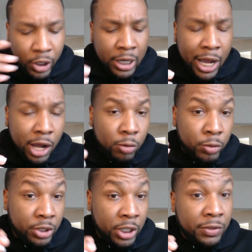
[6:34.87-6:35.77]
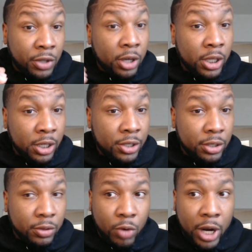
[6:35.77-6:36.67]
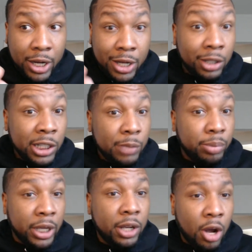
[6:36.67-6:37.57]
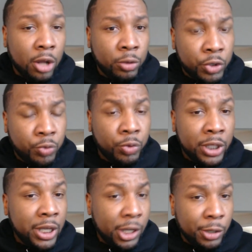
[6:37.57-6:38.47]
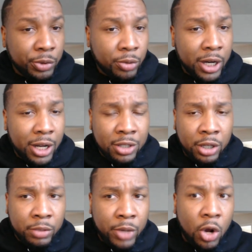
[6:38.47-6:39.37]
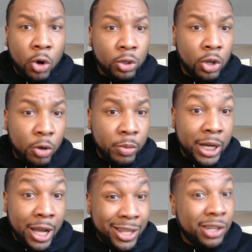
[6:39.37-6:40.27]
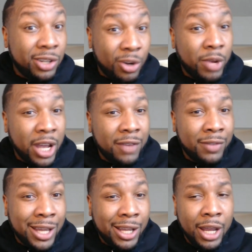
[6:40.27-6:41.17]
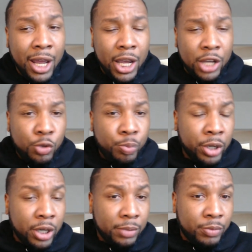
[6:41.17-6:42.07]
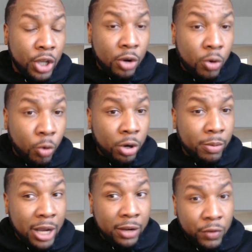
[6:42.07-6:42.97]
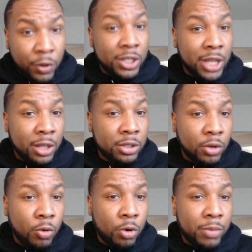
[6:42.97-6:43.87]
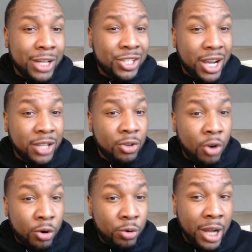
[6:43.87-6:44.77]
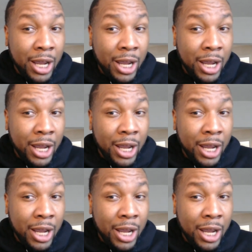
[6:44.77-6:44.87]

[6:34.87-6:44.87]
Now, with Steve Sarkisian, right, an elite play caller, which really helps, right? I talked about Oklahoma and how they don't have that, and you put a young quarterback, a very talented quarterback, Jackson Arnold,